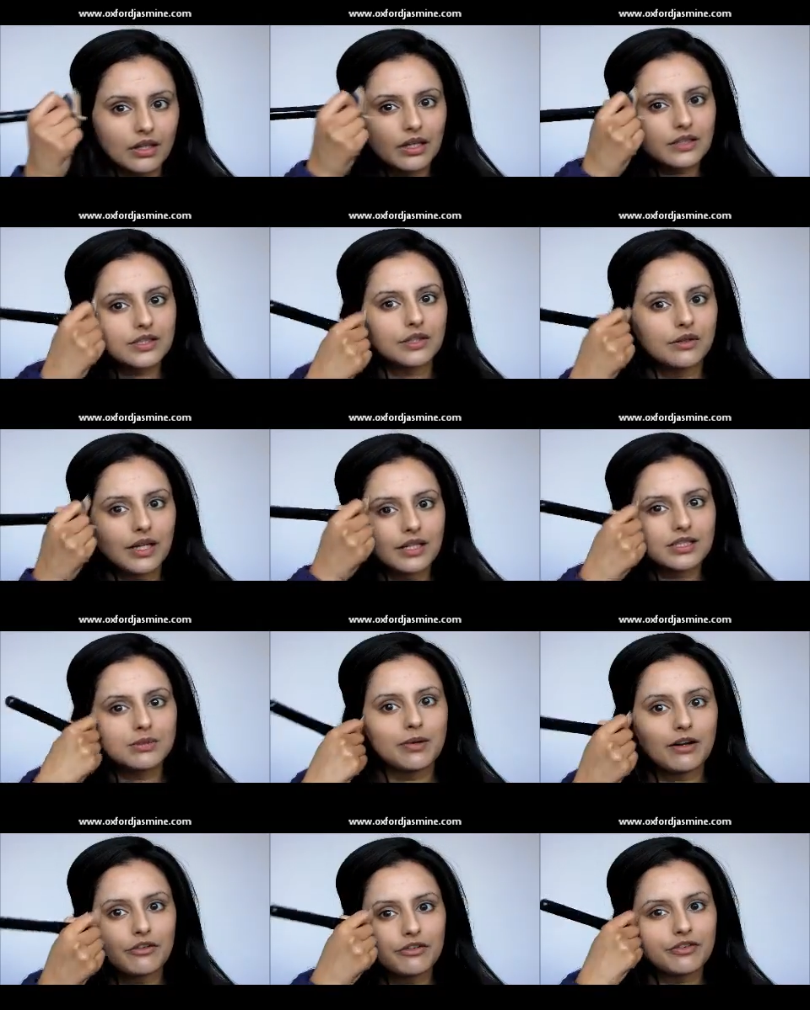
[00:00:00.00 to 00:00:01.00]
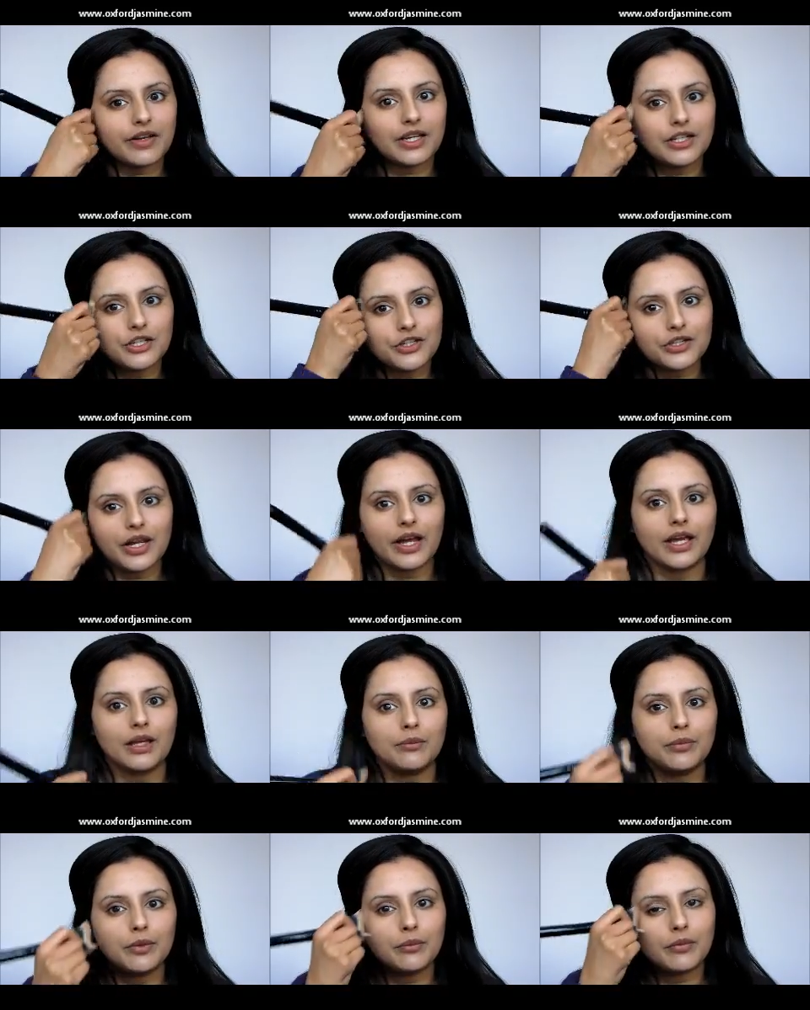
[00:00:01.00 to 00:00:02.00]
So that's about face
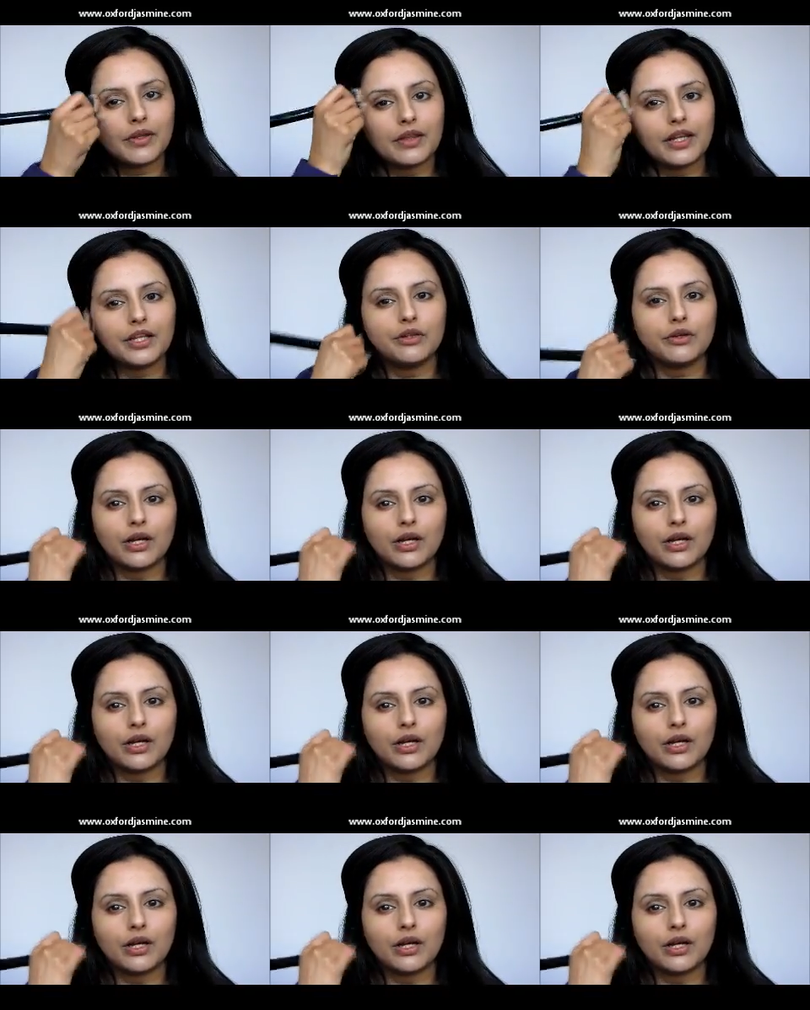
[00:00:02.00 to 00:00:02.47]
shape, but then